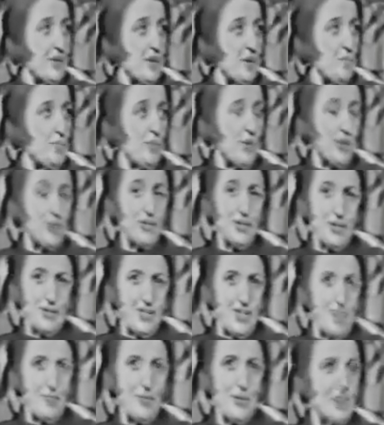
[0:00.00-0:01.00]
most of
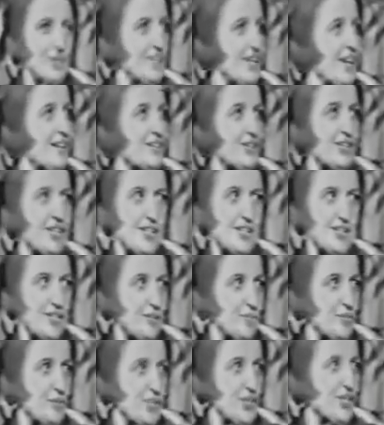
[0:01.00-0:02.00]
them will not
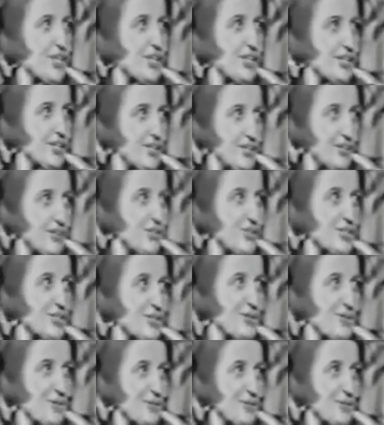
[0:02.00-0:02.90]
listen with great interest.